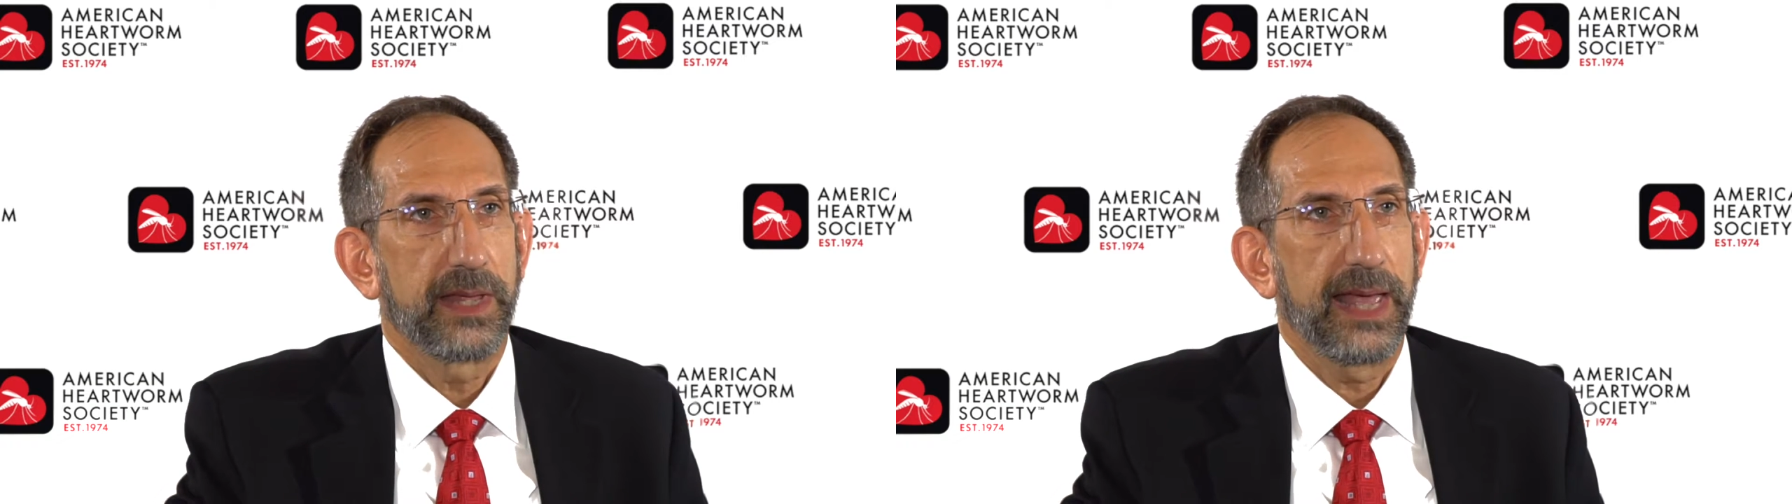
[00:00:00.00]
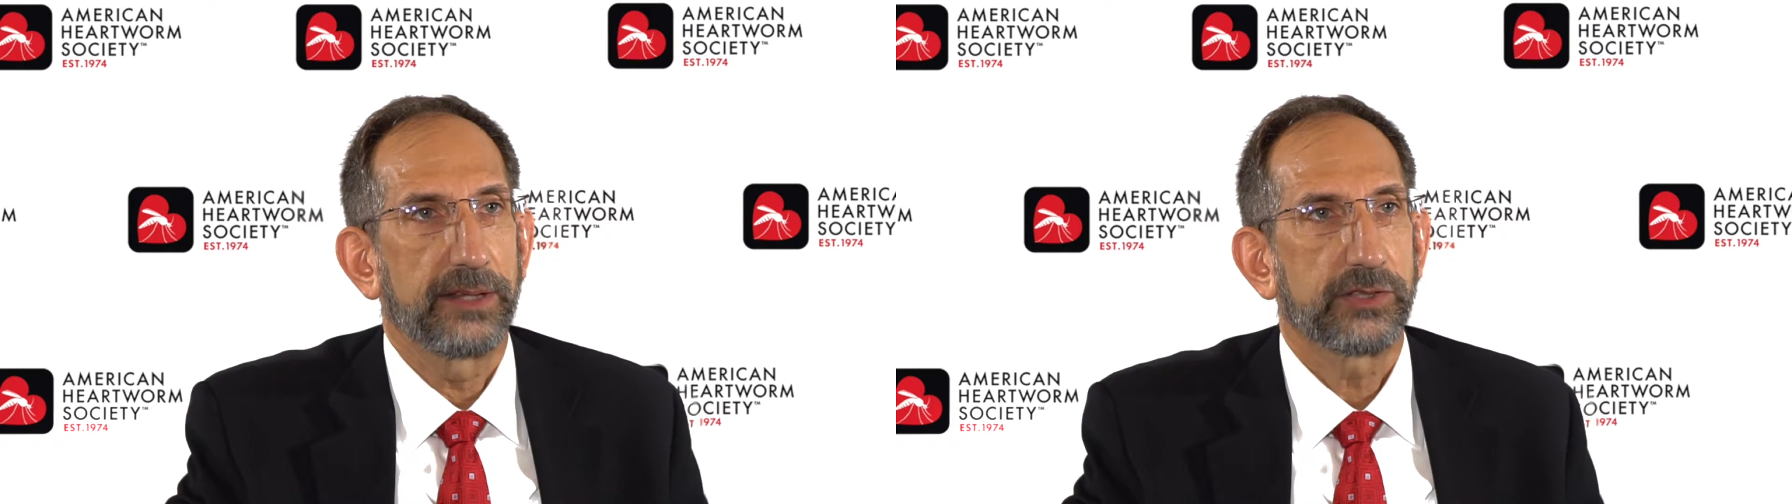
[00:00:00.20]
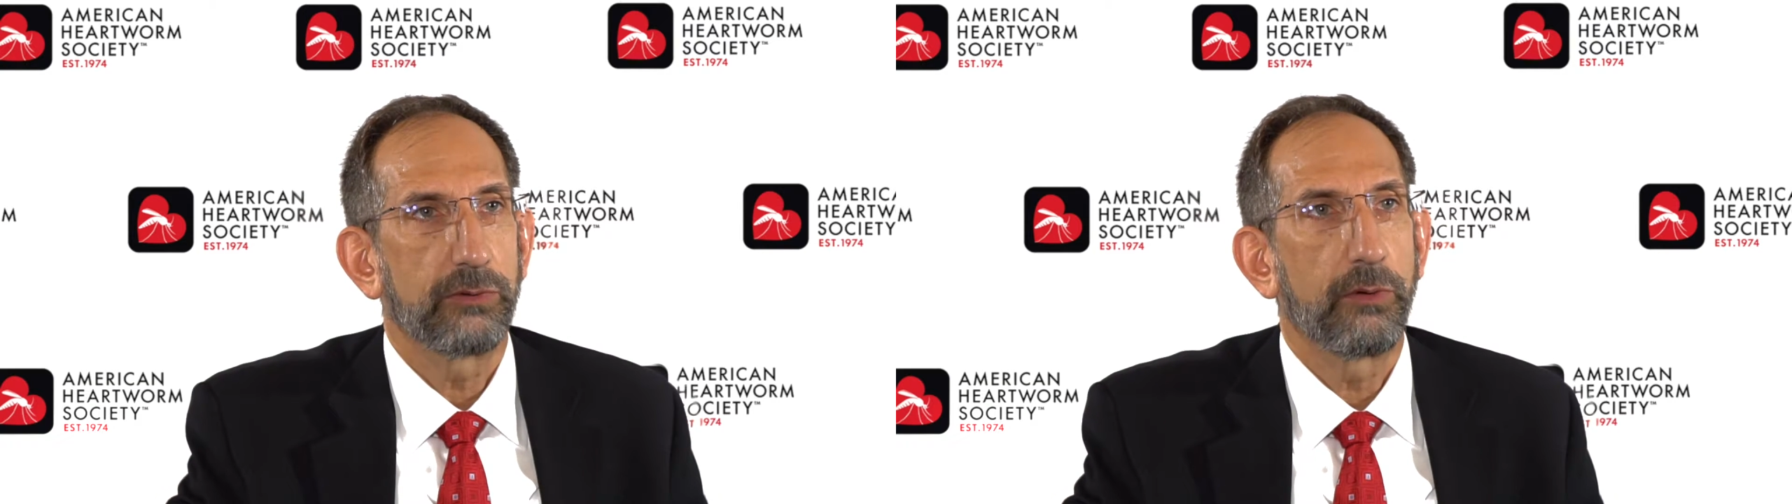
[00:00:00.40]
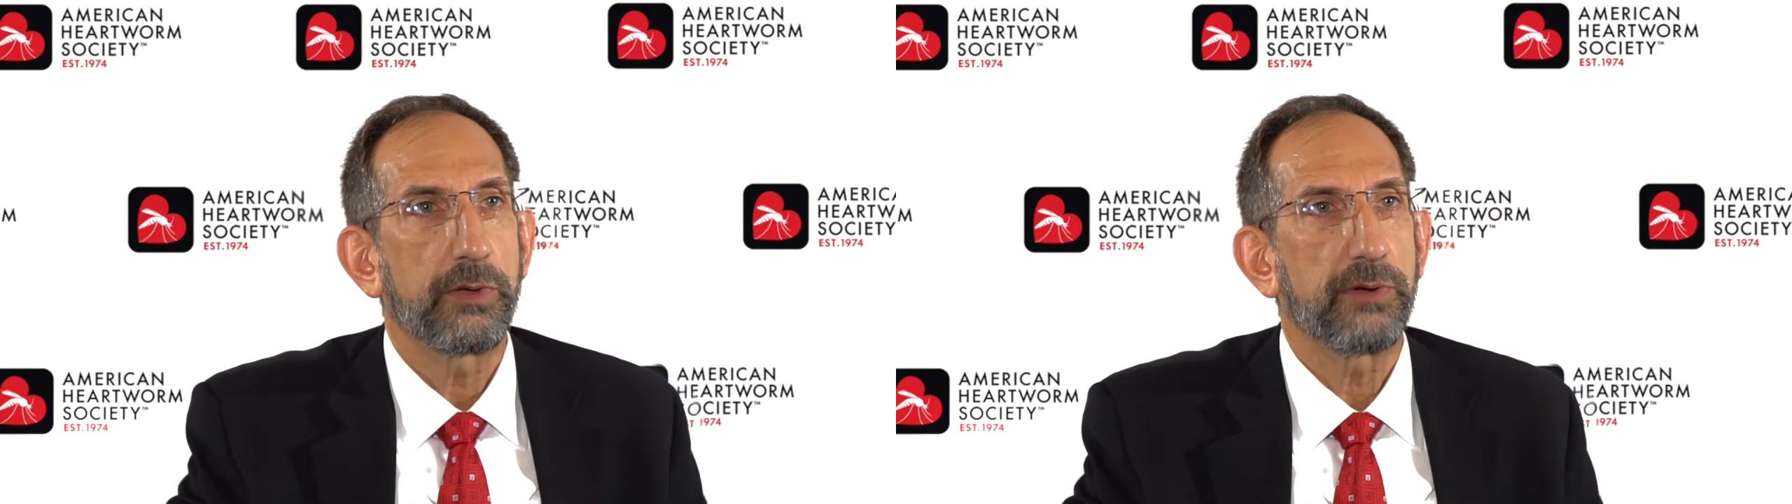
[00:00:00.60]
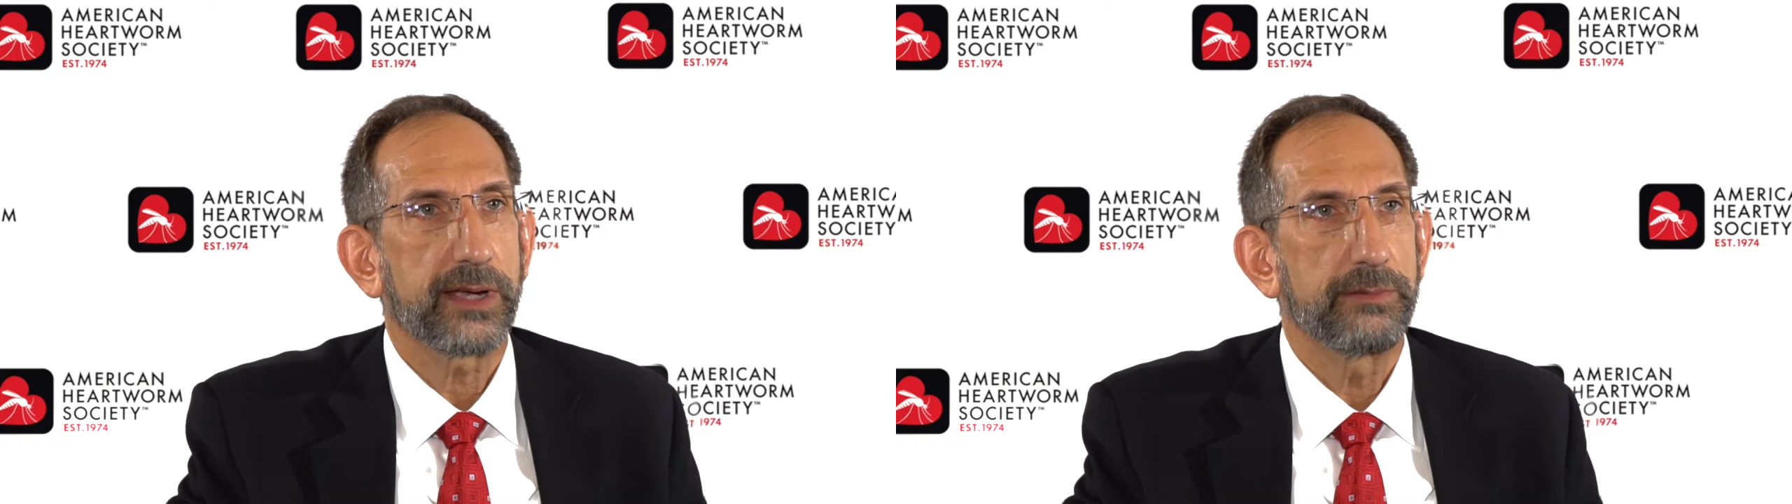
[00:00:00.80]
And so what we
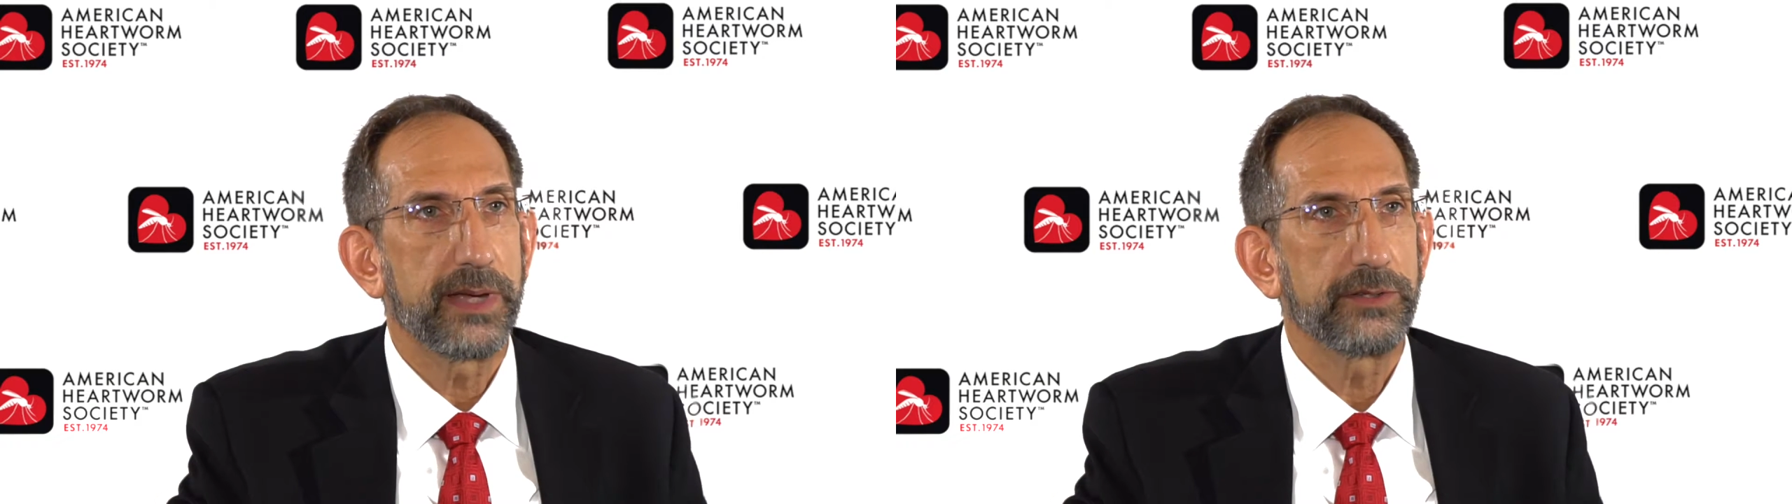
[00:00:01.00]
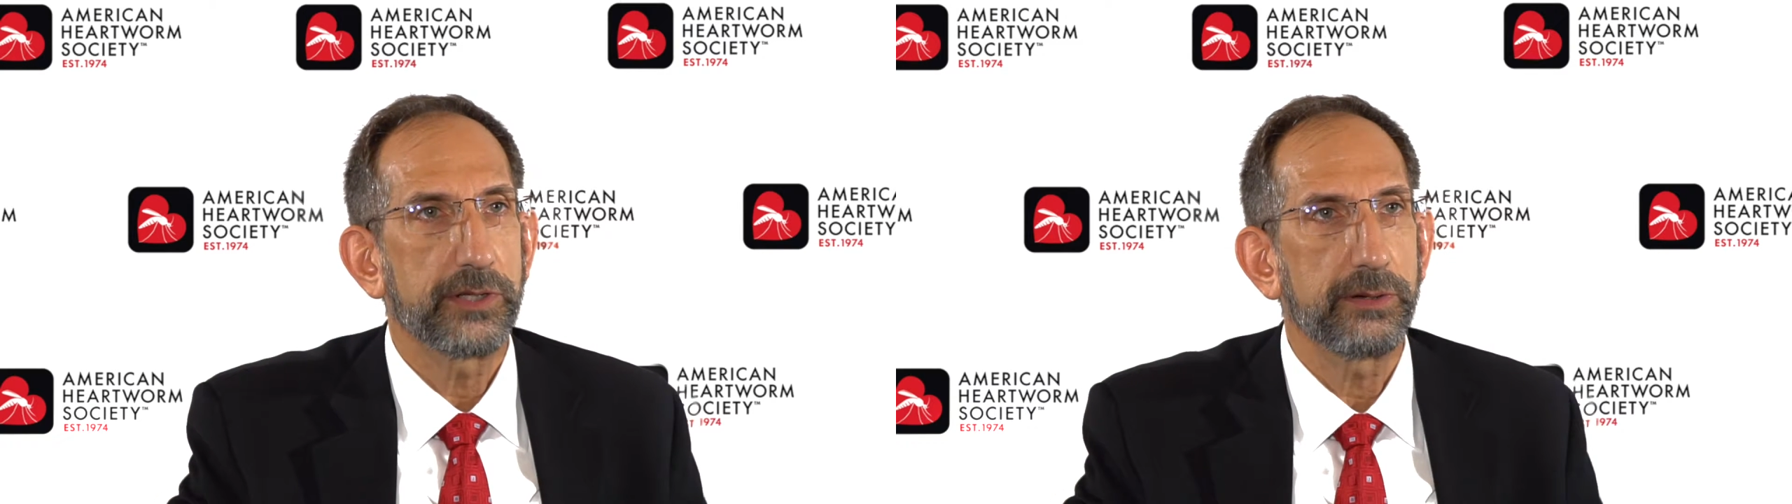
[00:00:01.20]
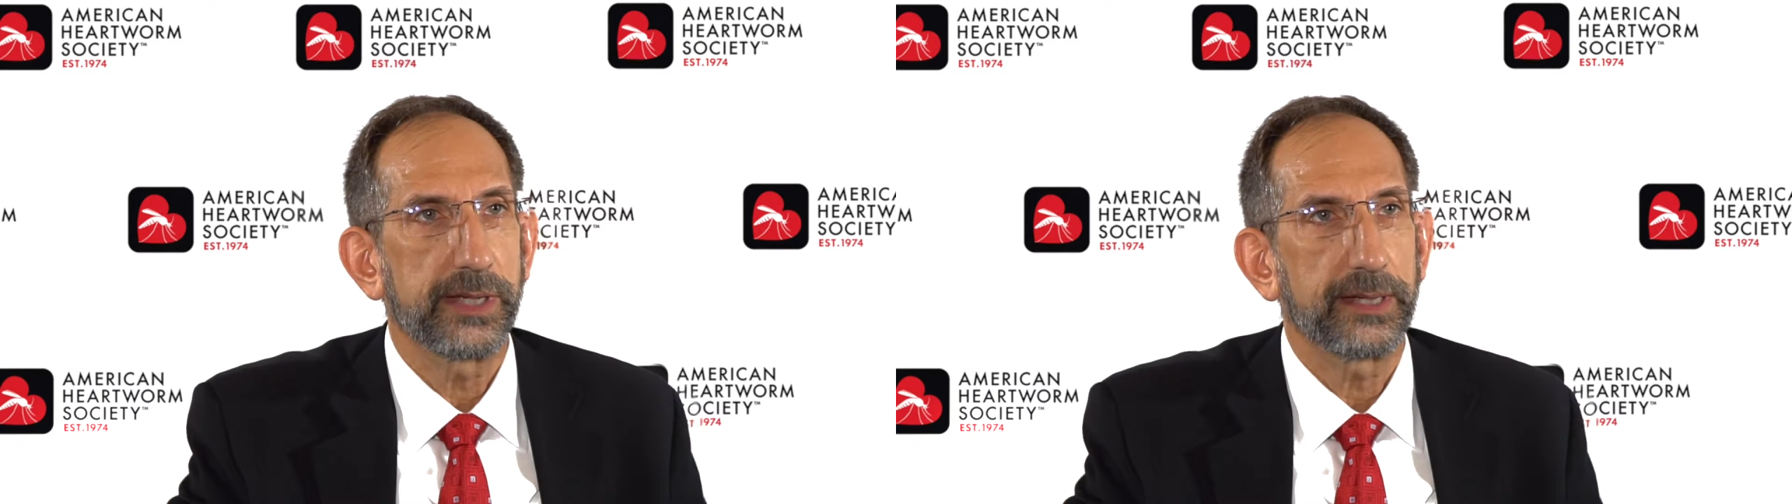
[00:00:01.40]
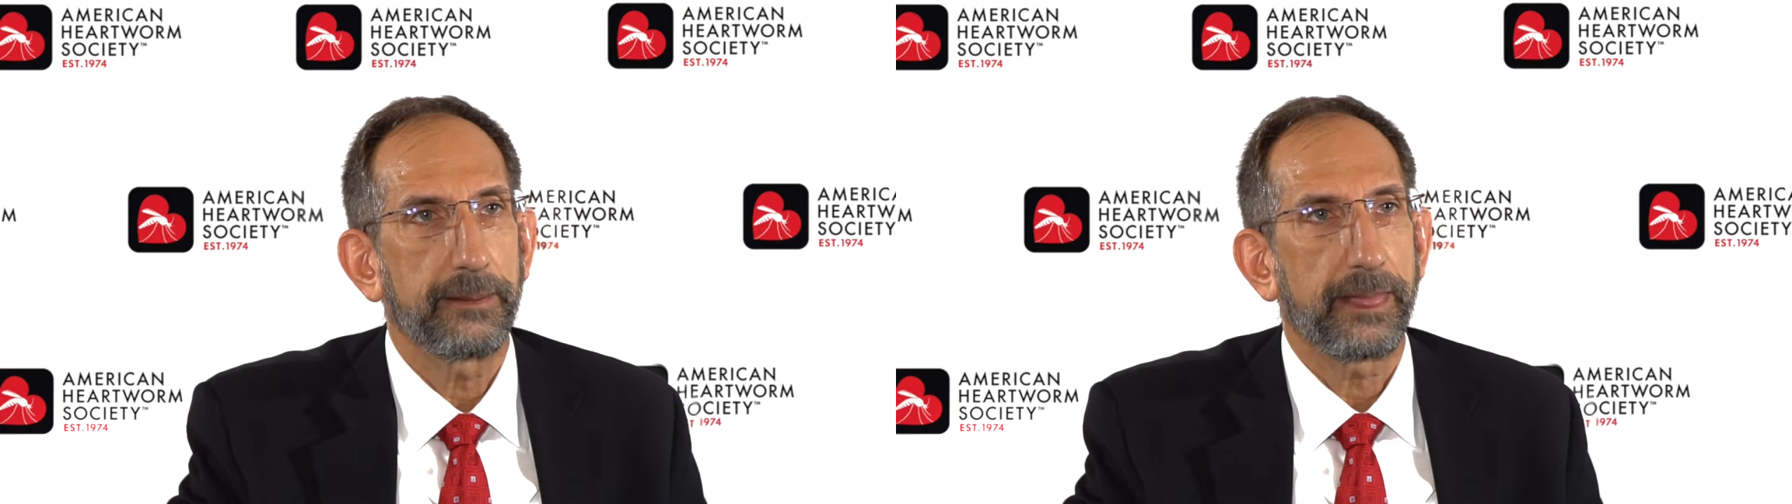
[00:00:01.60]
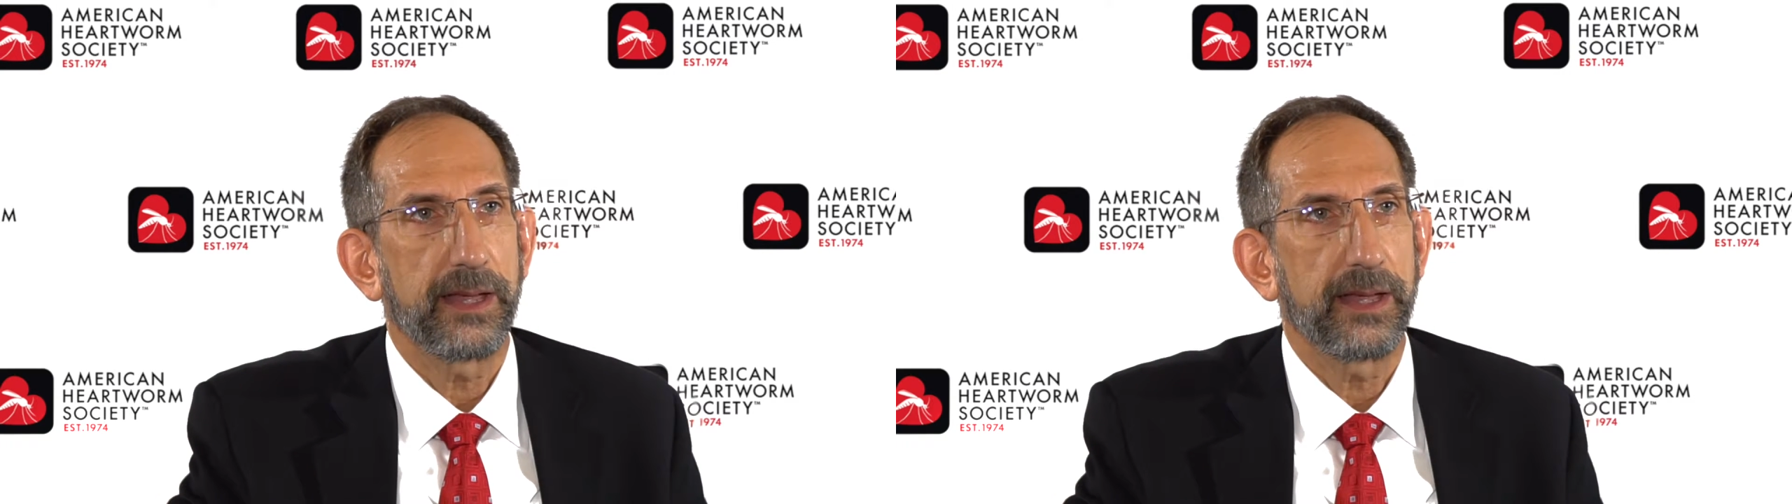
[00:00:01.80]
recommend doing